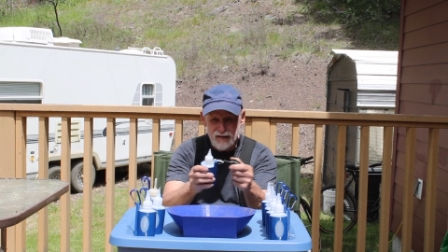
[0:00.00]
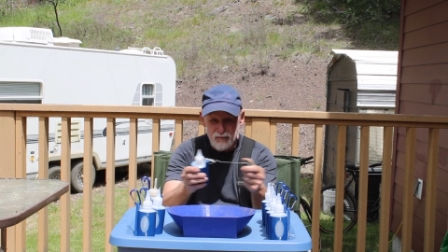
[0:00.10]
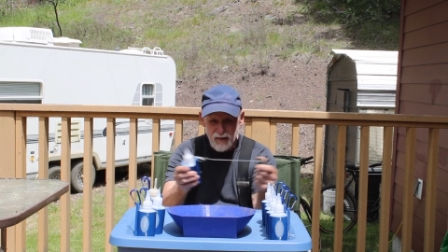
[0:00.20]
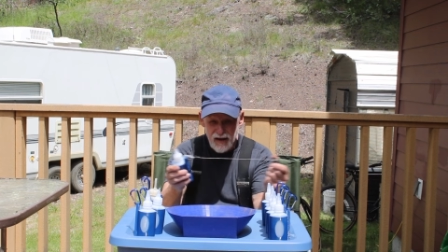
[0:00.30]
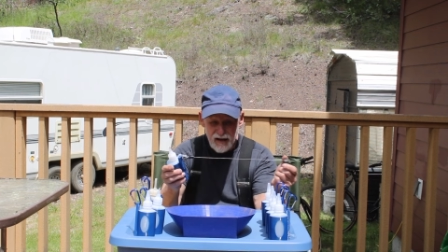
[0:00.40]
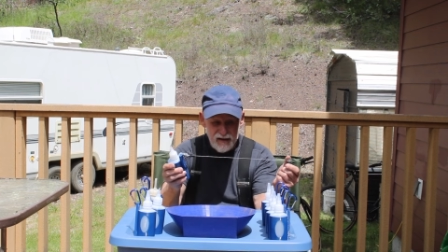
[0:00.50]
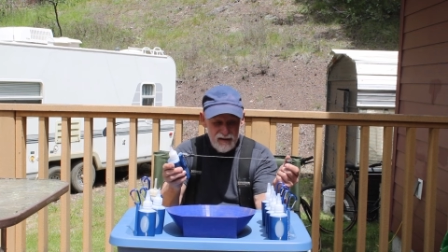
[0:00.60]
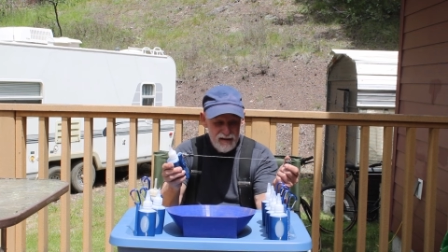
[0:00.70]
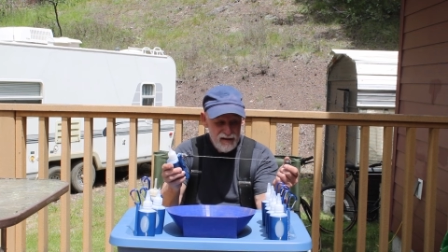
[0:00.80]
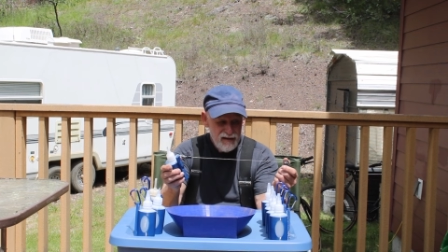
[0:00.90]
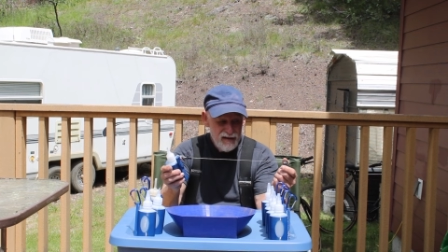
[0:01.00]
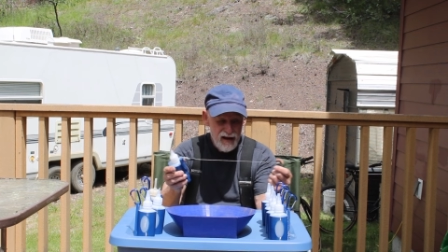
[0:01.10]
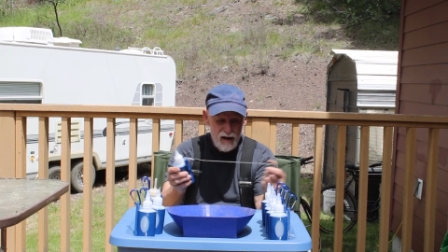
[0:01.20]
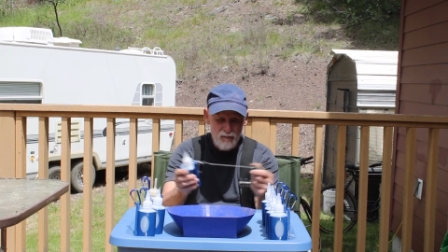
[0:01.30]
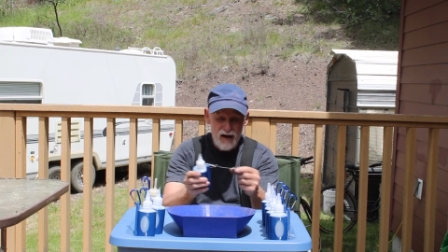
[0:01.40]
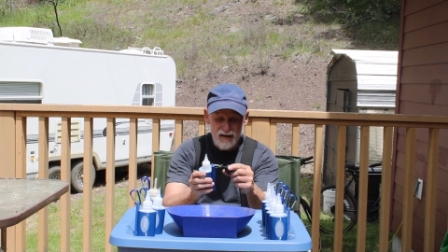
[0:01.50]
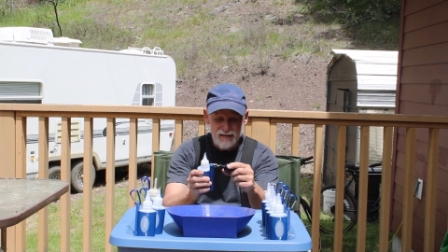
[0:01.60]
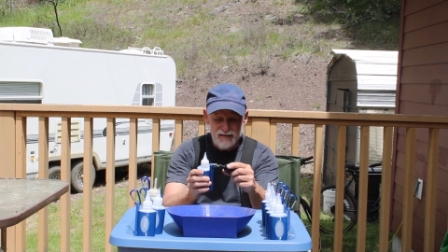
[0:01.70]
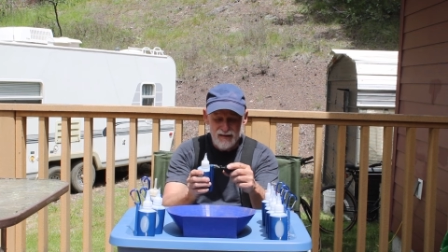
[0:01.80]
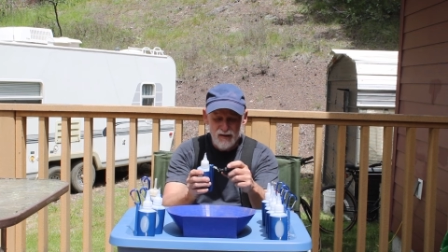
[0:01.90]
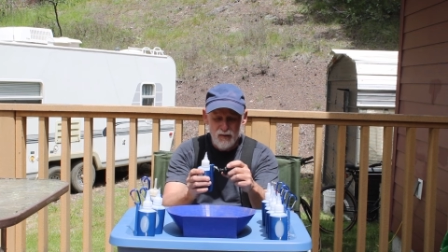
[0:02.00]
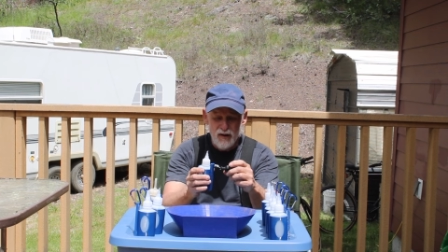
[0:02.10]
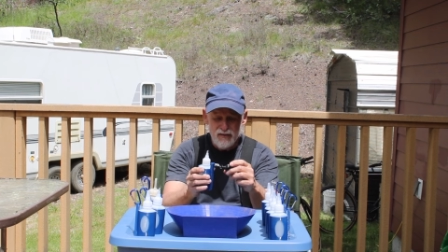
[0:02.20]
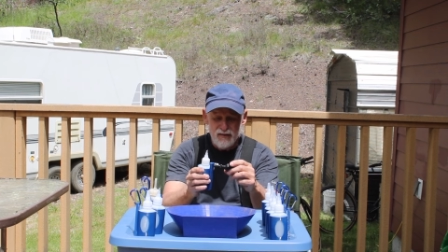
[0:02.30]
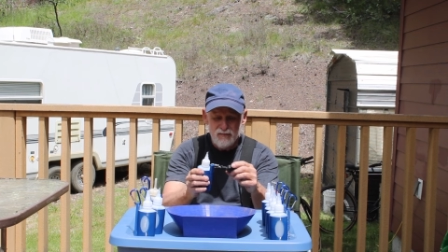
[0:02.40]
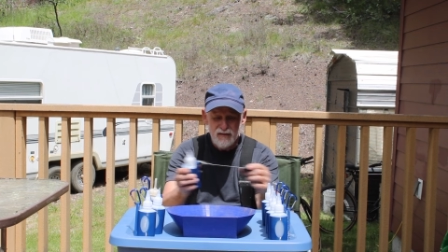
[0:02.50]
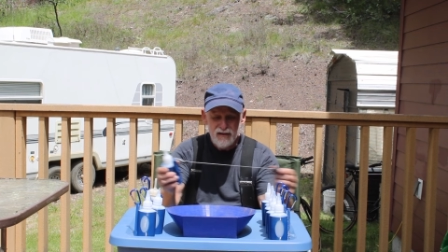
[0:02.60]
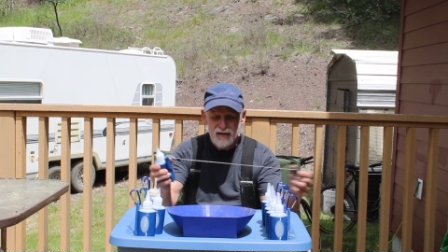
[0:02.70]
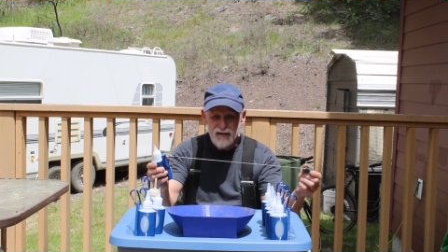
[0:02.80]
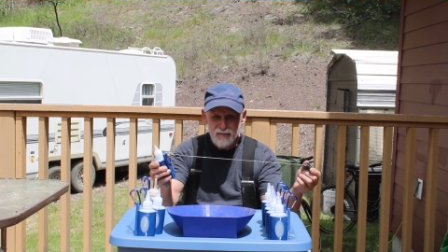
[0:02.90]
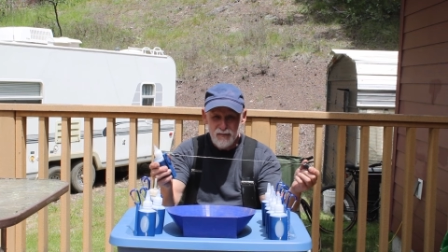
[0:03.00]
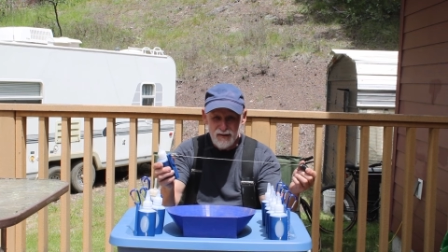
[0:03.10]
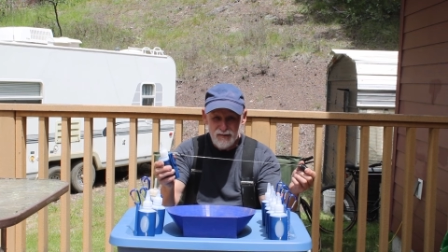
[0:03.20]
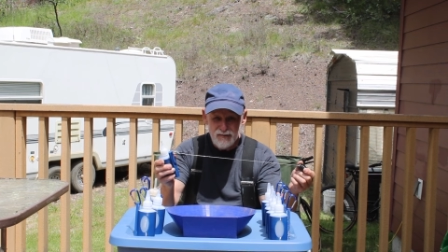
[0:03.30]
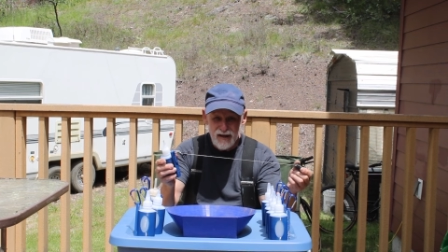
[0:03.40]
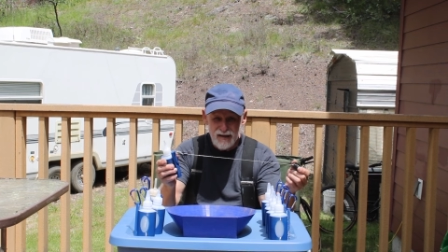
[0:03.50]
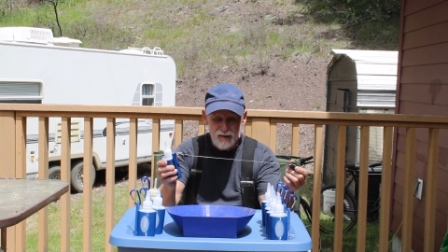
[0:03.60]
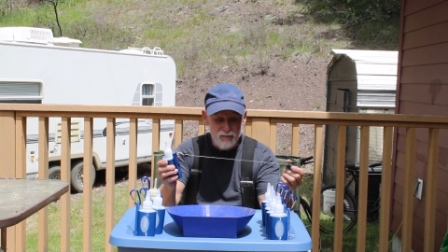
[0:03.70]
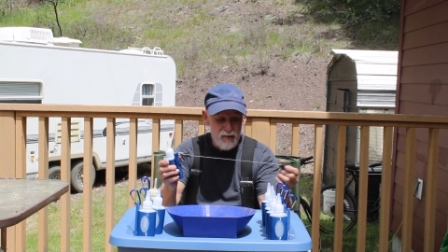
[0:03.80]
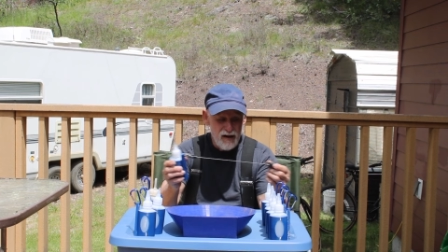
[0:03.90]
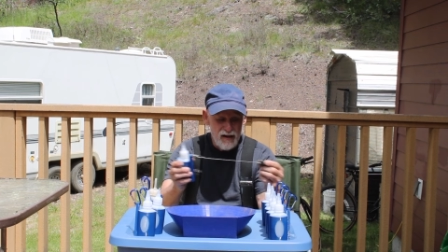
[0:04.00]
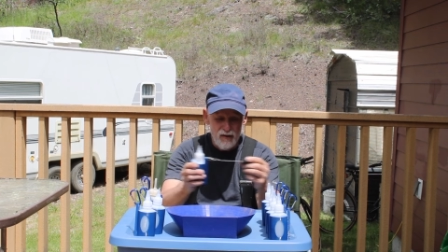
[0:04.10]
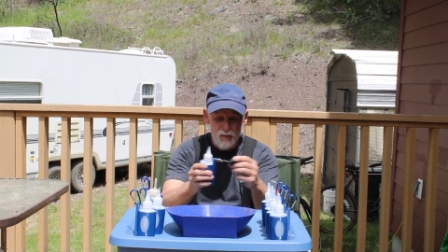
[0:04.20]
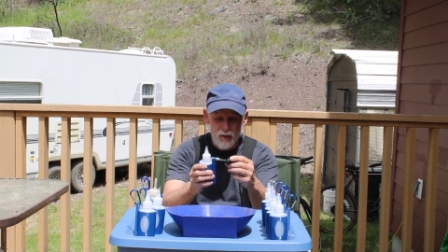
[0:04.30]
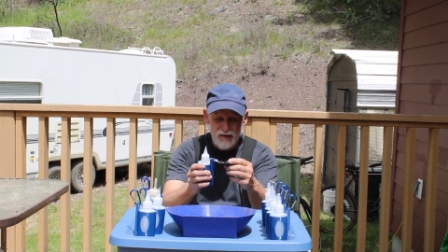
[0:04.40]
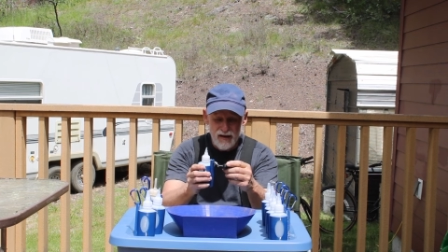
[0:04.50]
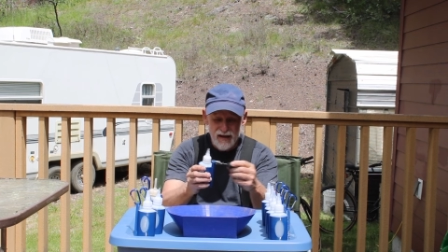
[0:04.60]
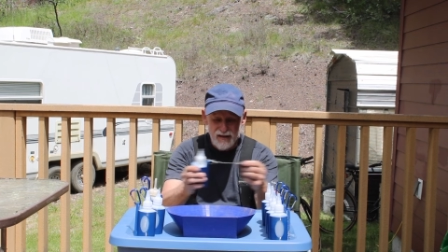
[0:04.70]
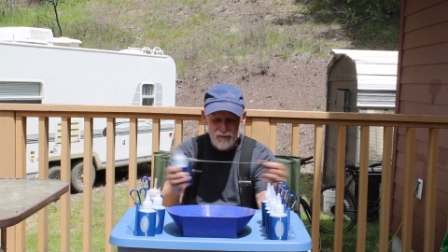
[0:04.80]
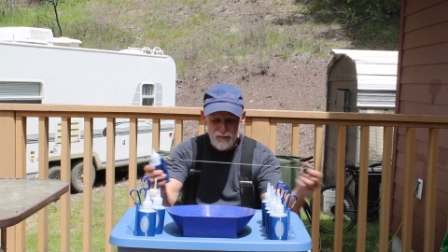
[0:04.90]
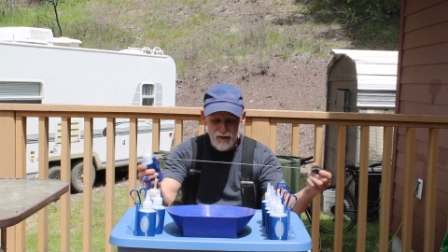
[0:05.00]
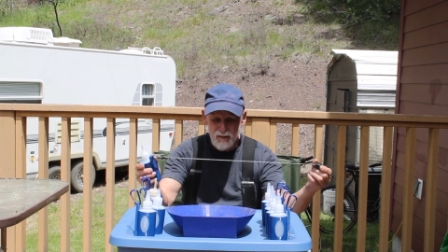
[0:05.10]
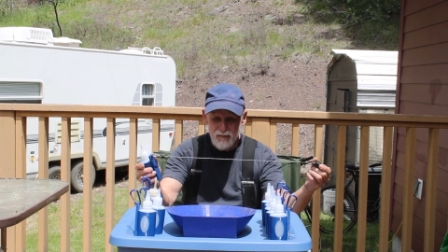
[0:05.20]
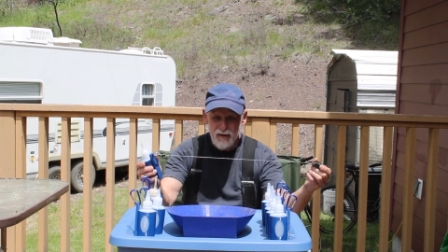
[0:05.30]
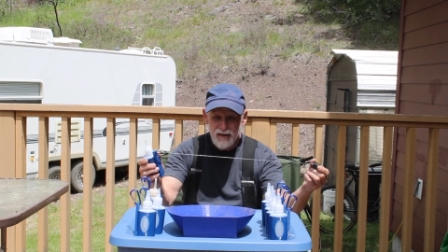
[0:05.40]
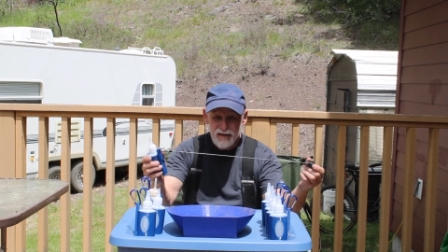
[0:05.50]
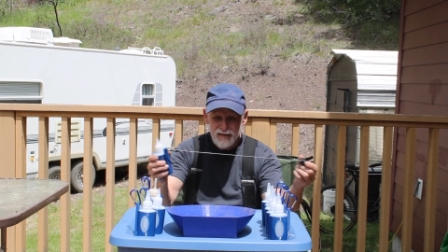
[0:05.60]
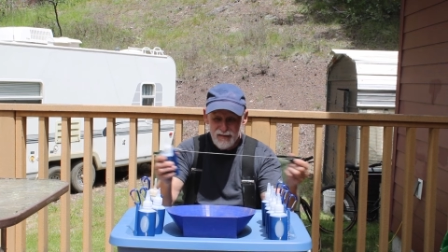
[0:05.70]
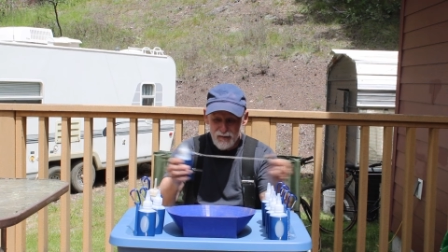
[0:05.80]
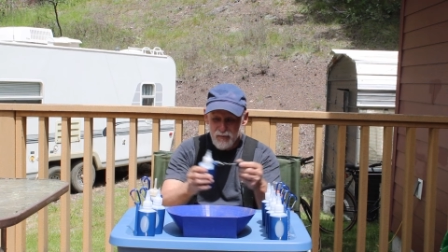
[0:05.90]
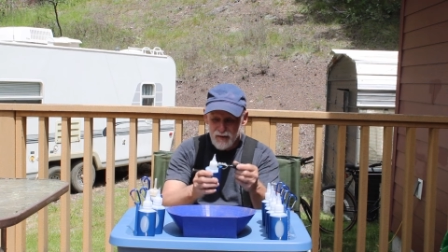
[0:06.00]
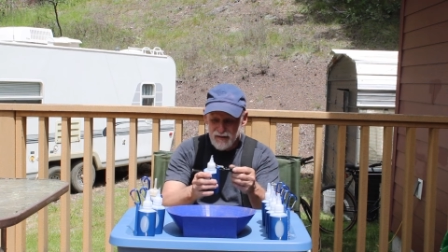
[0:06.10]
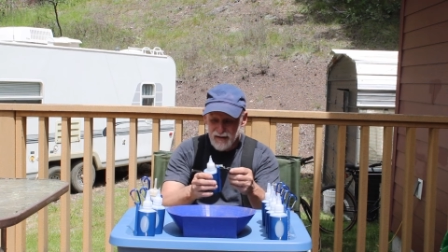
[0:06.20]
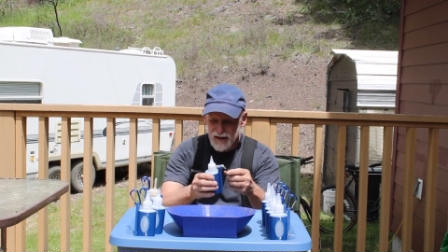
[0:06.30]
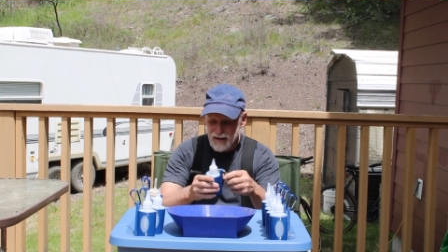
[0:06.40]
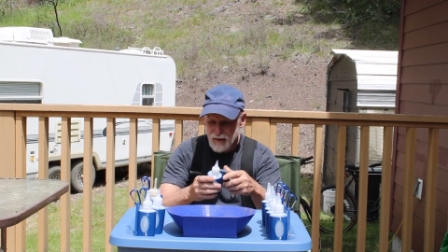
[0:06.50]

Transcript: your pick. I'm not going to deal with them. But you take your pick on where you get it from. They're pretty dang